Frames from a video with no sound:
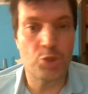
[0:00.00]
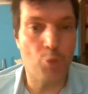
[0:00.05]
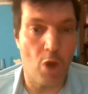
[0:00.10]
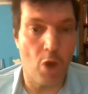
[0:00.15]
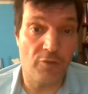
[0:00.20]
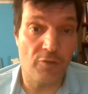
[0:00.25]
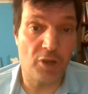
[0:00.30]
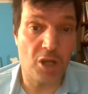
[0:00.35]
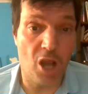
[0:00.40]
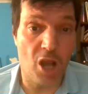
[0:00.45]

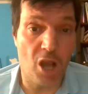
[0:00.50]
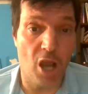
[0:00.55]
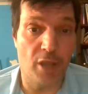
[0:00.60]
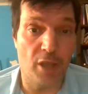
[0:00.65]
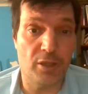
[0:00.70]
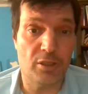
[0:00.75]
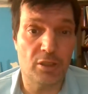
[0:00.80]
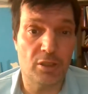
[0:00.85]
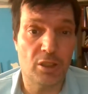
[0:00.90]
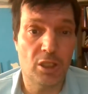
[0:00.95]
one of a
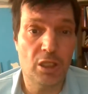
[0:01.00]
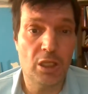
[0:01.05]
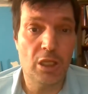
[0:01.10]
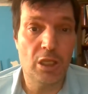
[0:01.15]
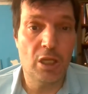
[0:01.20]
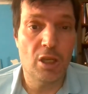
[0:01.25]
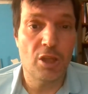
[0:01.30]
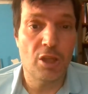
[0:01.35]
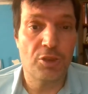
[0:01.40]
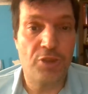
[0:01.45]
kind.
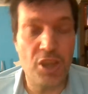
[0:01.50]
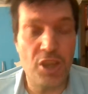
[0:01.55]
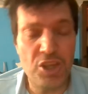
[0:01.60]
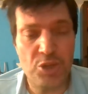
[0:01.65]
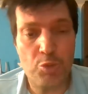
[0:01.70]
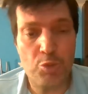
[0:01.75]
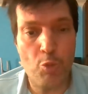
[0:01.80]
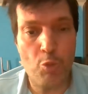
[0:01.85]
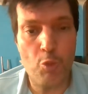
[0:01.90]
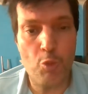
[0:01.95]

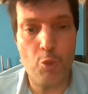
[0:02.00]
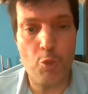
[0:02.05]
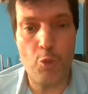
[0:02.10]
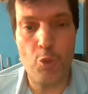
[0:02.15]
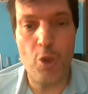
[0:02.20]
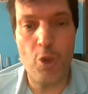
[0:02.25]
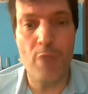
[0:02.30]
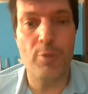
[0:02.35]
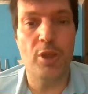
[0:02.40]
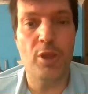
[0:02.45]
These
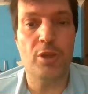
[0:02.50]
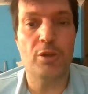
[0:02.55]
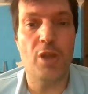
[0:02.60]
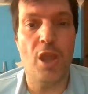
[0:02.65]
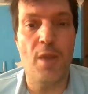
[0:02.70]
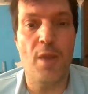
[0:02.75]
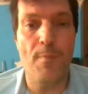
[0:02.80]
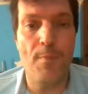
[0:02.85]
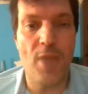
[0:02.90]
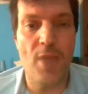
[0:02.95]
women
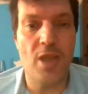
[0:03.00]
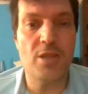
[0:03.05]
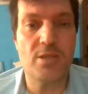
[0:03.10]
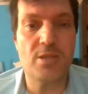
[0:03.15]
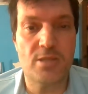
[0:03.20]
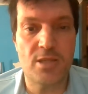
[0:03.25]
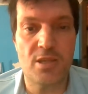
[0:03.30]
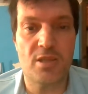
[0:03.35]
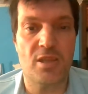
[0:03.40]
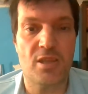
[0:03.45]
and men
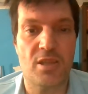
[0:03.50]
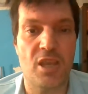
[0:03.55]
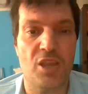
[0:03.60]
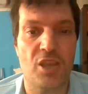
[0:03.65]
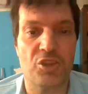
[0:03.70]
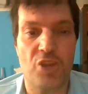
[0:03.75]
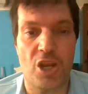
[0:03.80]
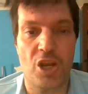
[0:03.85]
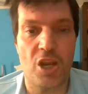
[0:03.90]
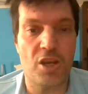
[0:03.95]
did
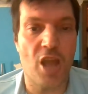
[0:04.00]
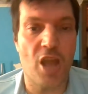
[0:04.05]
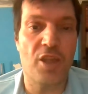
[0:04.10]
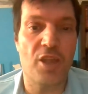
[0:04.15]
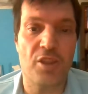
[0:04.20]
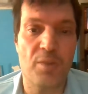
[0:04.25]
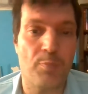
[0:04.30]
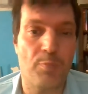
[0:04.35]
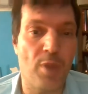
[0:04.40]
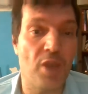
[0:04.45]
things on a
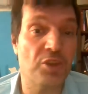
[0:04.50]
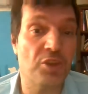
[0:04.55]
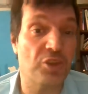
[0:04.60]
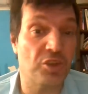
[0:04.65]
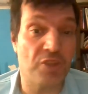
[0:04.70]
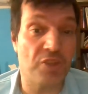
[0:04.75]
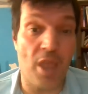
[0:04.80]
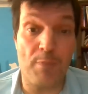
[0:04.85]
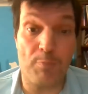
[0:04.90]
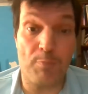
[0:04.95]
nightly
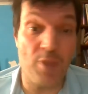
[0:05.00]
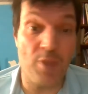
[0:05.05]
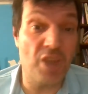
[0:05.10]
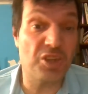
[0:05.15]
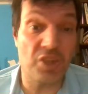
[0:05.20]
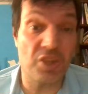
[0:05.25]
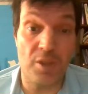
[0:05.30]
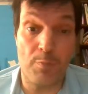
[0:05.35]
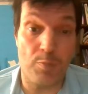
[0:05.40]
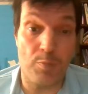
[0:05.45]
basis that
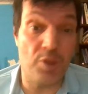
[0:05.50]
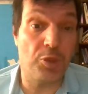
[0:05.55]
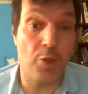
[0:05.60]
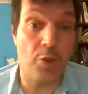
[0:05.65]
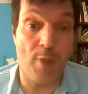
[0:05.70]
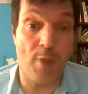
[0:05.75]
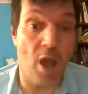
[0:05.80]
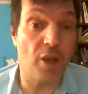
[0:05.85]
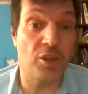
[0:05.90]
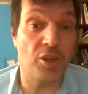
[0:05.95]
basically beat
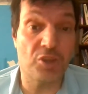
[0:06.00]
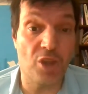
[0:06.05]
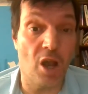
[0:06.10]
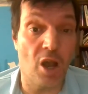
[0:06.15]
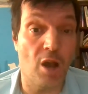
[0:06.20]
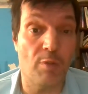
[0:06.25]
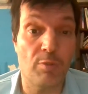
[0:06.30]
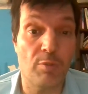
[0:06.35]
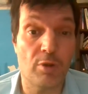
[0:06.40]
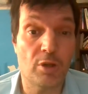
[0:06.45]
their bodies
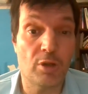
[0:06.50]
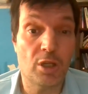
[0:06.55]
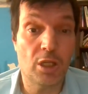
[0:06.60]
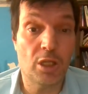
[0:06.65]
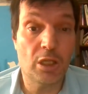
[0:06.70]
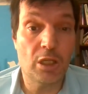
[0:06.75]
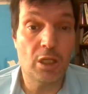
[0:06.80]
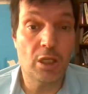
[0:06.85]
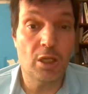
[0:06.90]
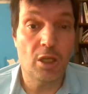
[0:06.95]
up.
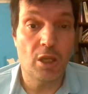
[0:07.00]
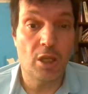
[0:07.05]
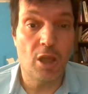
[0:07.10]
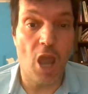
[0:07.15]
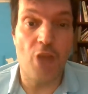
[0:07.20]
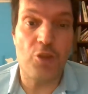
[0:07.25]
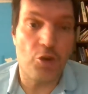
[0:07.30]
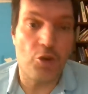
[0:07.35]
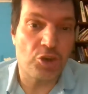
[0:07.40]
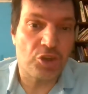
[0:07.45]

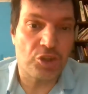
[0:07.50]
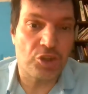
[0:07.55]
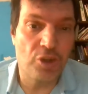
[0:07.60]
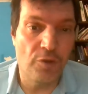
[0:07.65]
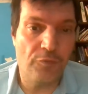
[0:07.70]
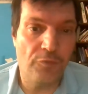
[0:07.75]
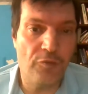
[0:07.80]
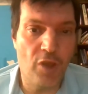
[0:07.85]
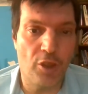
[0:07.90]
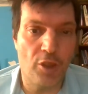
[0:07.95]
And they're
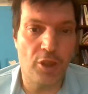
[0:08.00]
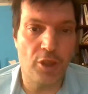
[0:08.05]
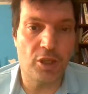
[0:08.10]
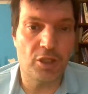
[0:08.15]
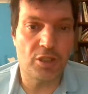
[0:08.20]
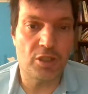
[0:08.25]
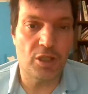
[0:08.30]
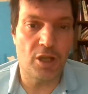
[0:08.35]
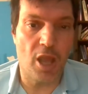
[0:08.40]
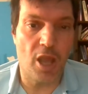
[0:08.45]
still feeling
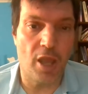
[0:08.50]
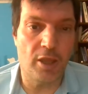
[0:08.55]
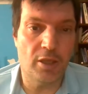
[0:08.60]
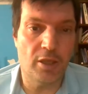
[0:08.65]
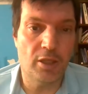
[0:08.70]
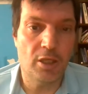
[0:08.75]
it today.